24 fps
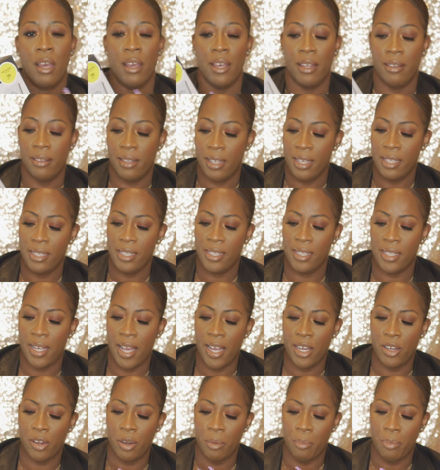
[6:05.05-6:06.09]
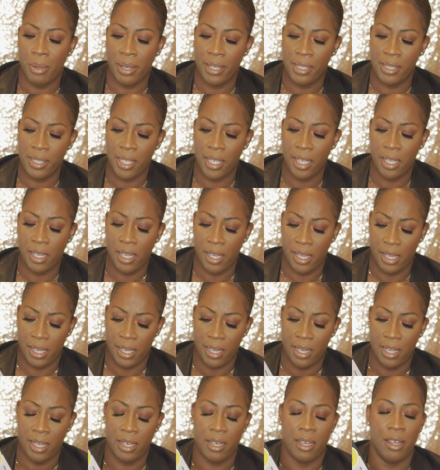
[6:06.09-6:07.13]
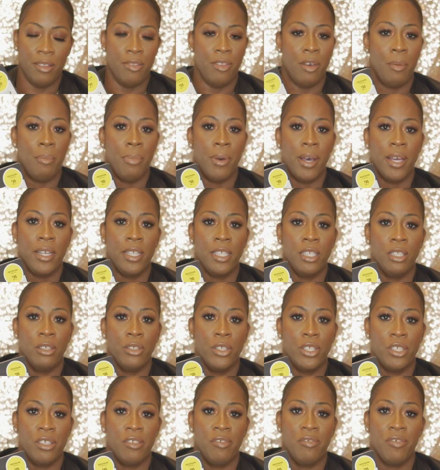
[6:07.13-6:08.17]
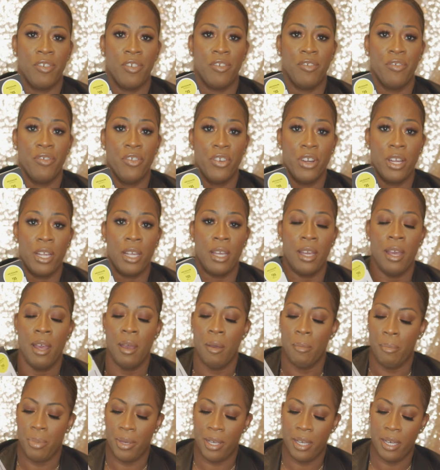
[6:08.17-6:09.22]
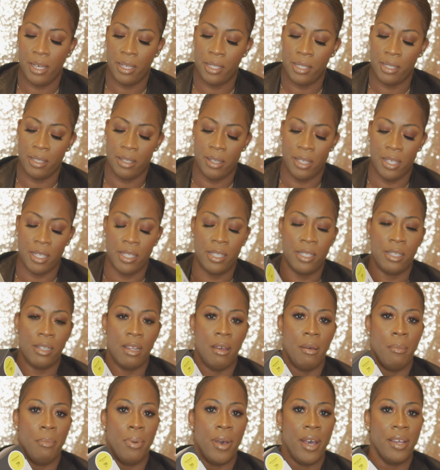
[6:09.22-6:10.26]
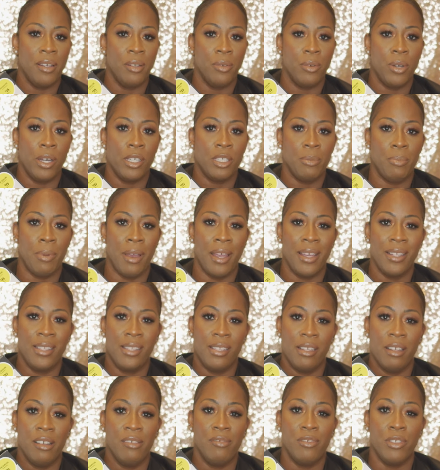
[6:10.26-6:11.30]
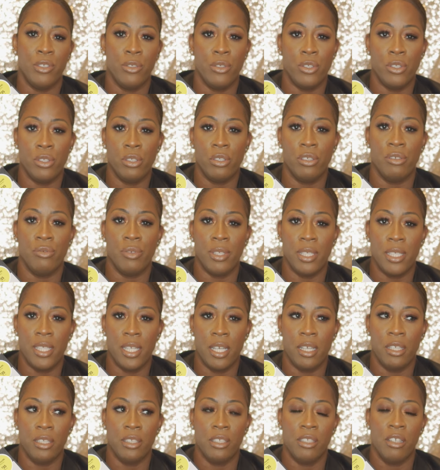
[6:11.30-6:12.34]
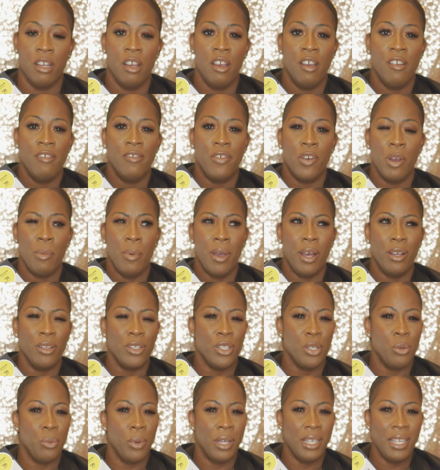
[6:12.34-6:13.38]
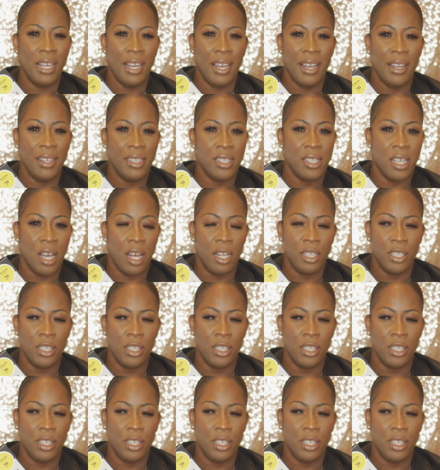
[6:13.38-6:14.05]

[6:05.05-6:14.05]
In this set, you're basically getting the body lotion for free because this body wash by itself usually retails for about $28